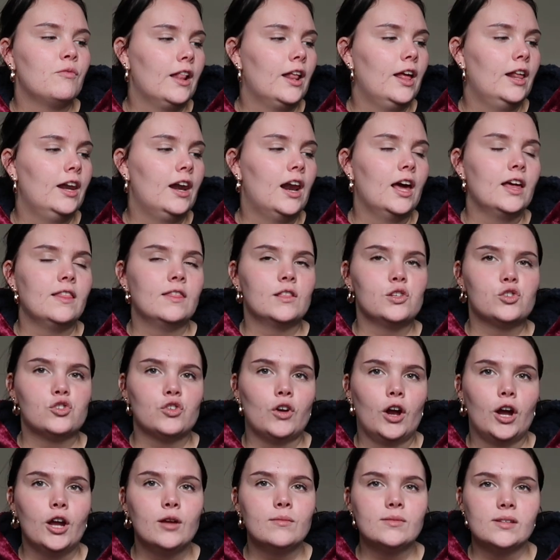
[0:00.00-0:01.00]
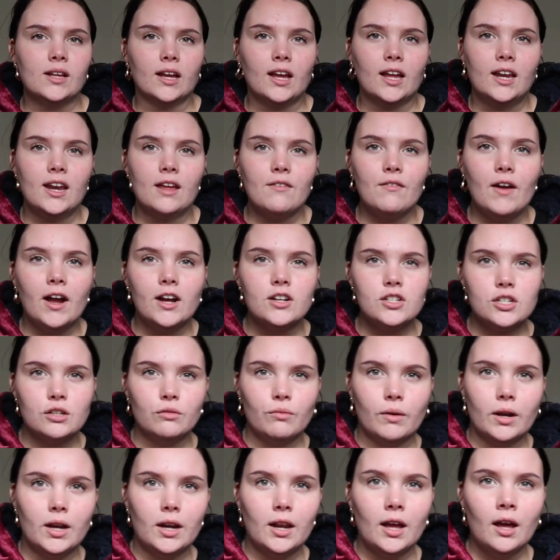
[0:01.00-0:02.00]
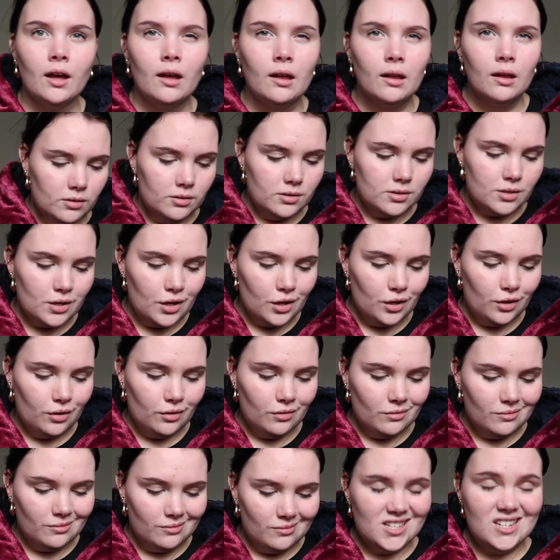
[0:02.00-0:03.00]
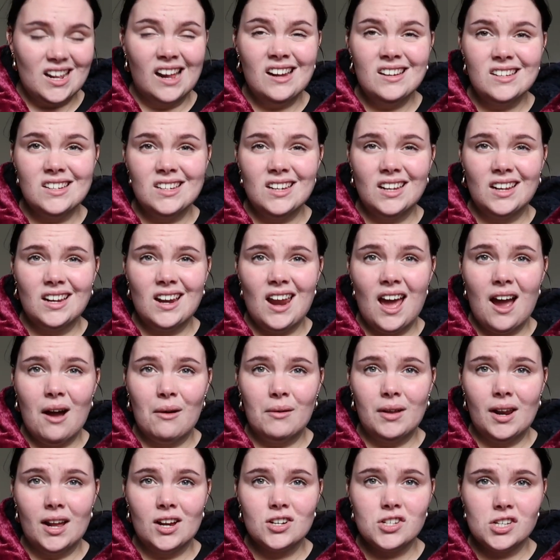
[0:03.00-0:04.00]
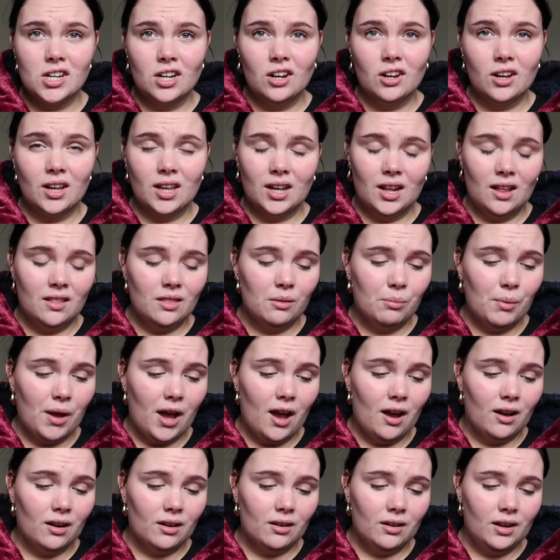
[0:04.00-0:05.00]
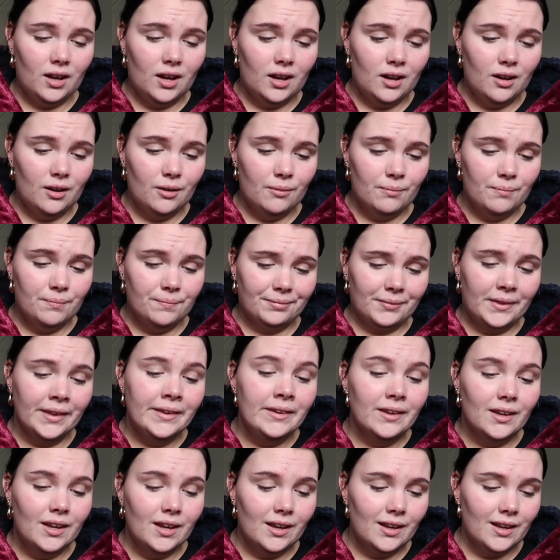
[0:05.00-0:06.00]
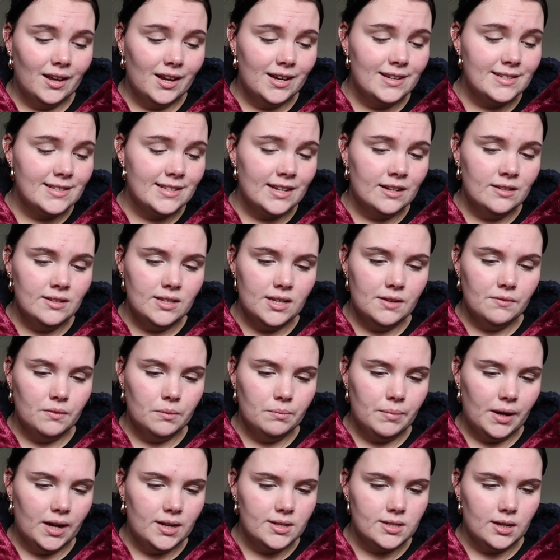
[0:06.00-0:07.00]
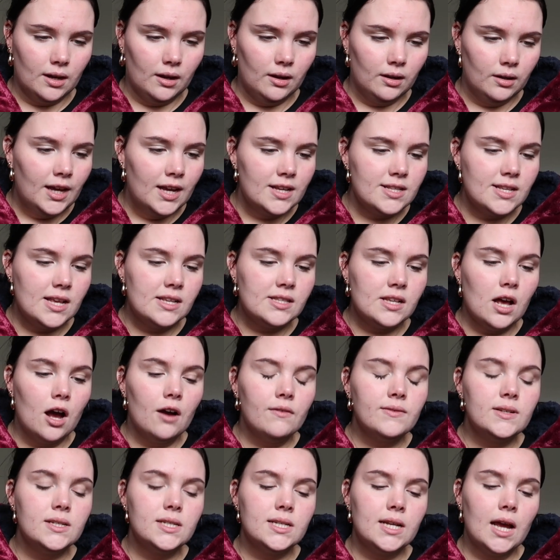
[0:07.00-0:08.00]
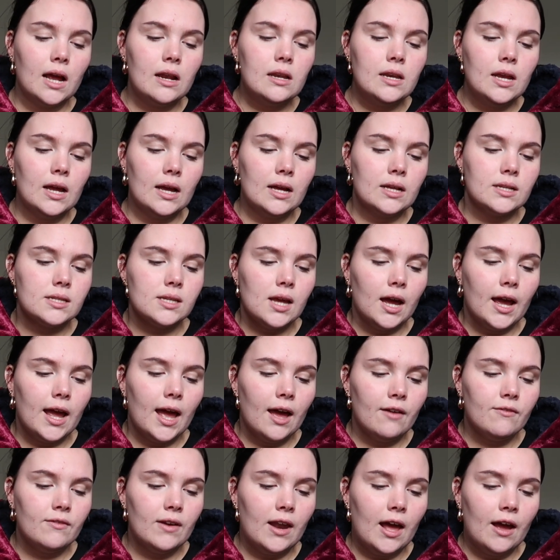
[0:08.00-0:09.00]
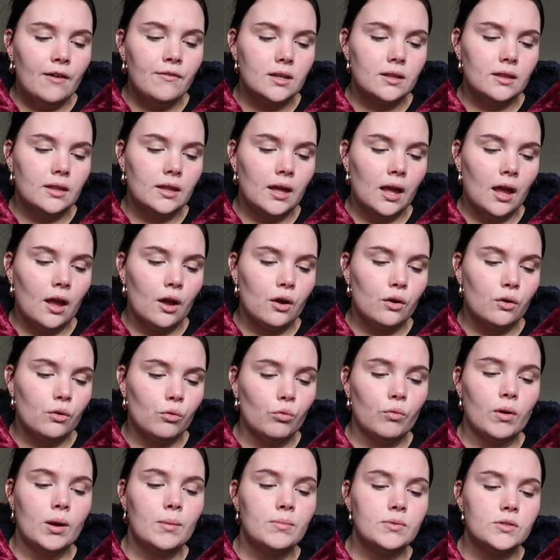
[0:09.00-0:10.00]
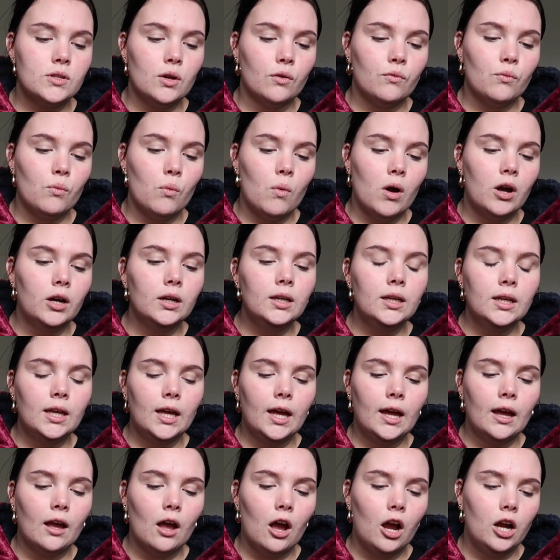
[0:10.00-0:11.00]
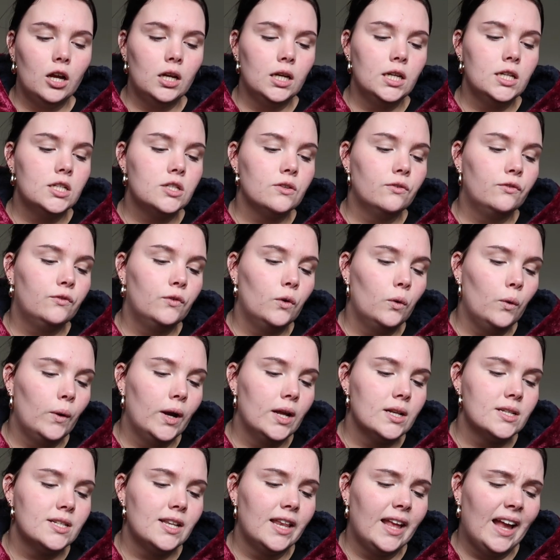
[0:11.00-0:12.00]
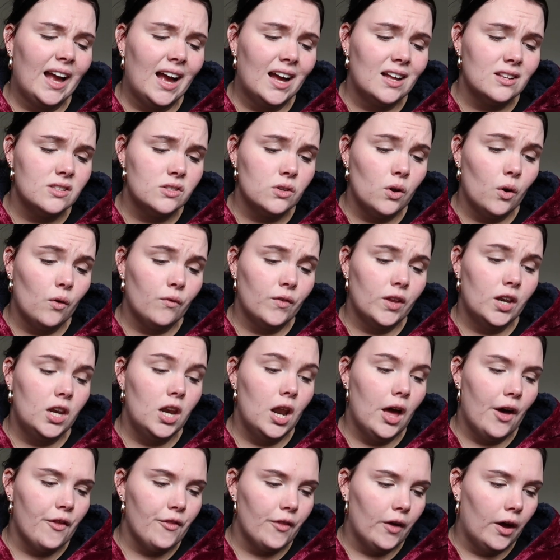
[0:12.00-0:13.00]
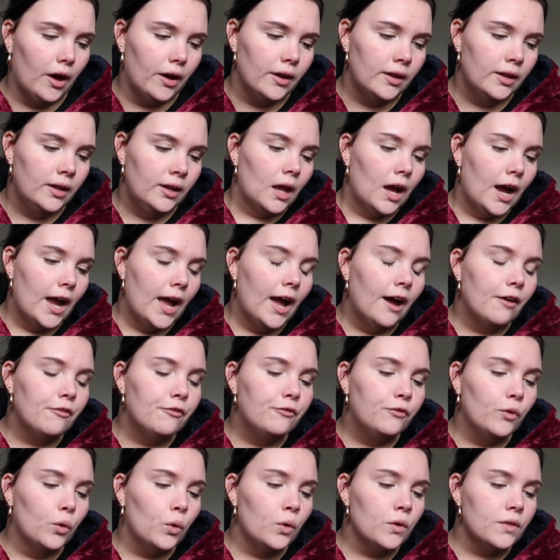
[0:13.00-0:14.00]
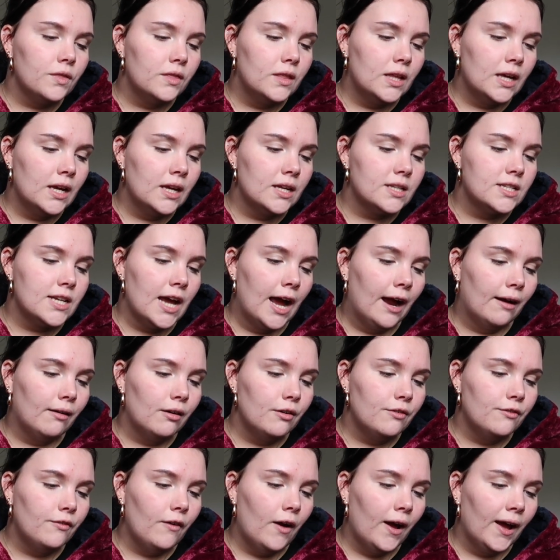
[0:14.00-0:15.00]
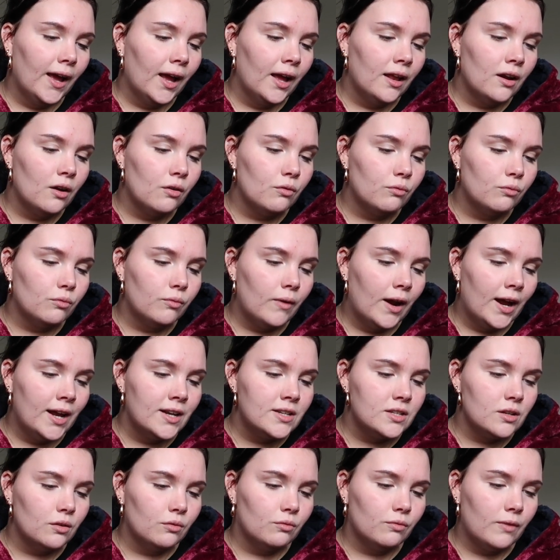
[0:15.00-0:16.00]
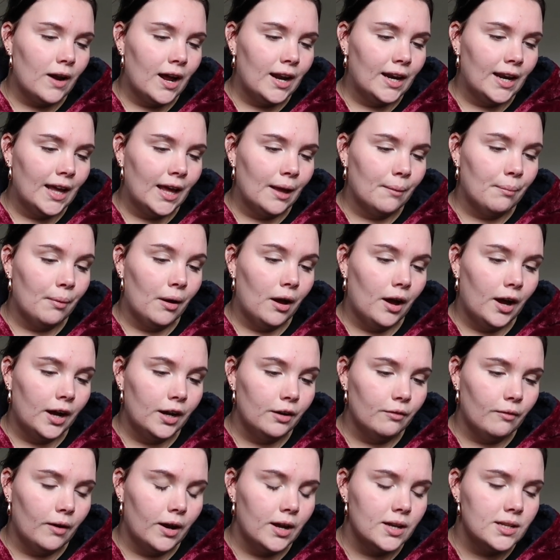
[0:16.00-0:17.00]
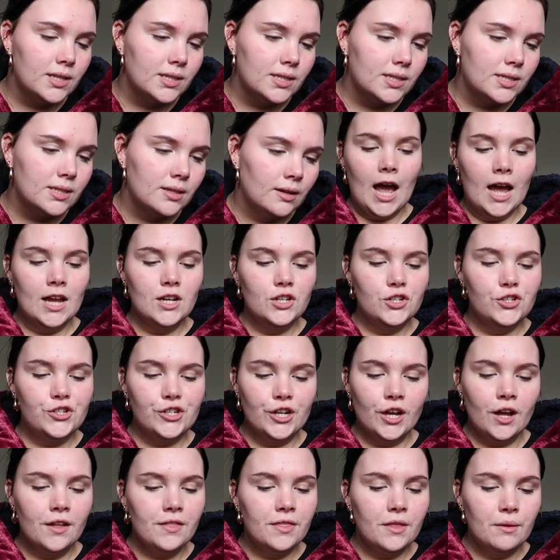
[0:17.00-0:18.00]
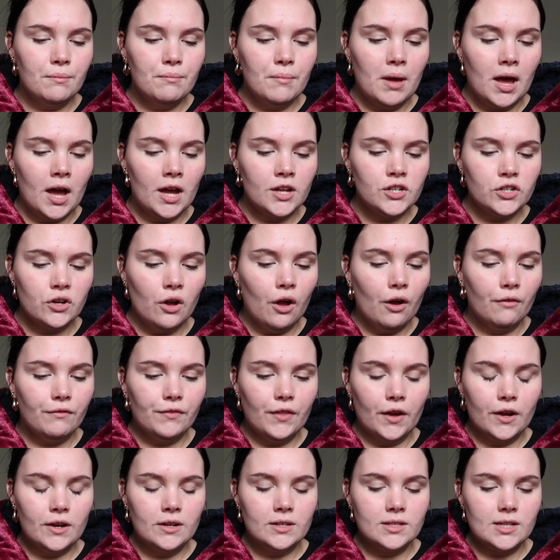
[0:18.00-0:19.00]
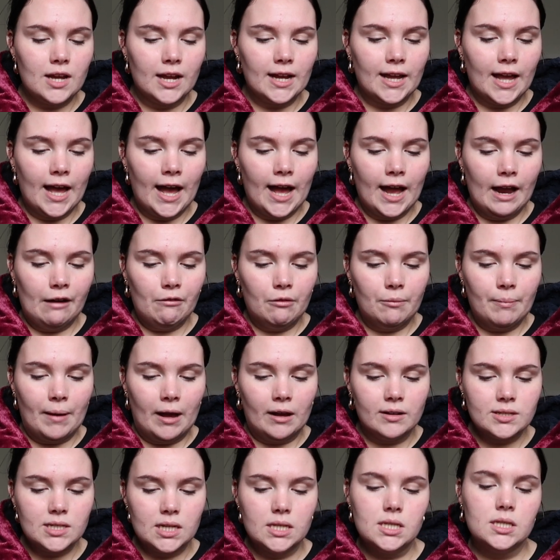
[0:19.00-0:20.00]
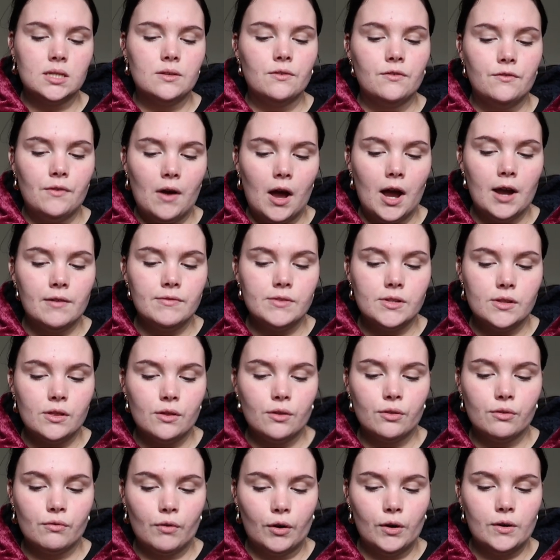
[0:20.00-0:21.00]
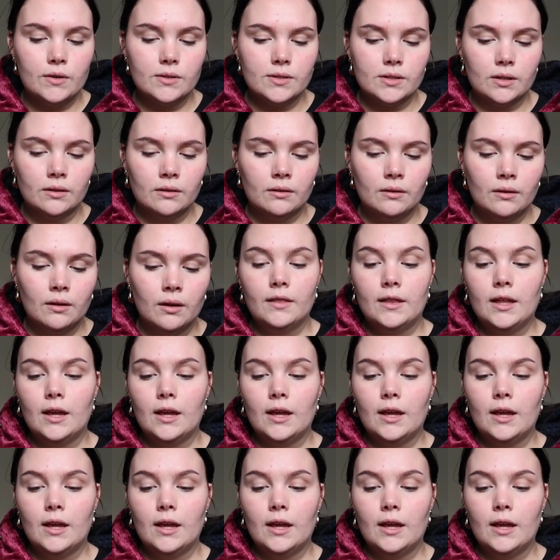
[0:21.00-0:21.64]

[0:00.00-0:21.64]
and like the tropes. Like, I never actually read it. So standing here now and actually looking at the back, it sounds even better. It says, after 10 years, I have left the grips of one king only to fall into the hands of another. I have fought the terrifying Red Rally pirates, endured the murder of those I care about, and survived the frozen